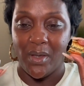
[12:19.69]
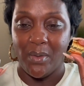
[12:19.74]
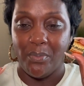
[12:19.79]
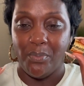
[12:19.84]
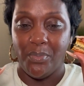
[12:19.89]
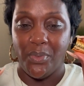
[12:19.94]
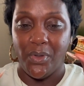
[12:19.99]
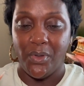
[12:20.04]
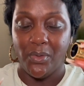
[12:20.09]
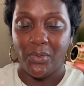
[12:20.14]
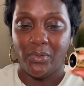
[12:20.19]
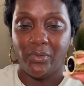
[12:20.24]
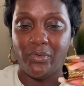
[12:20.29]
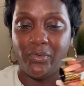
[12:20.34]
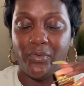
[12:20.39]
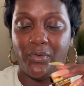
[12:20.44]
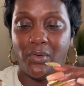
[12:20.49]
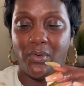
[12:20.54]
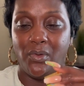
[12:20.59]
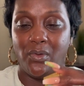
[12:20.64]

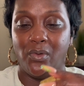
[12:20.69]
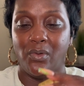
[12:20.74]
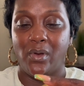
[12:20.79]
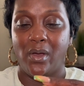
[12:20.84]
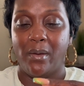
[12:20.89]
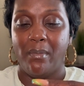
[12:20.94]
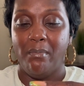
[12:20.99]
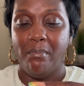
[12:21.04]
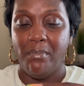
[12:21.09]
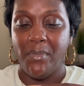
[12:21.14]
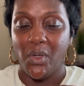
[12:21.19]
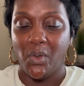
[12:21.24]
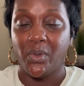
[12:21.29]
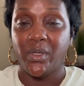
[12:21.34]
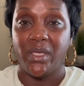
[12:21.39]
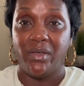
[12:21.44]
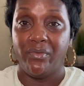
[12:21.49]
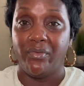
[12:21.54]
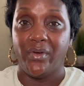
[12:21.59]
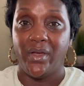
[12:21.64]
beautiful,
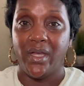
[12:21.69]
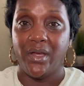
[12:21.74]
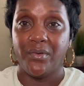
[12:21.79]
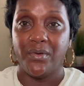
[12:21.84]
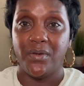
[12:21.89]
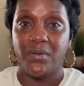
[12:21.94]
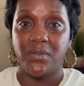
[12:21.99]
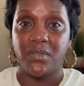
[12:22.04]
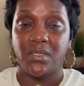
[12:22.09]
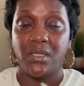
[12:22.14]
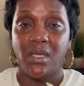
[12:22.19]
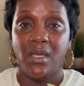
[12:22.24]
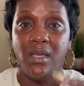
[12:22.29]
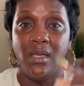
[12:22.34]
milky fragrance.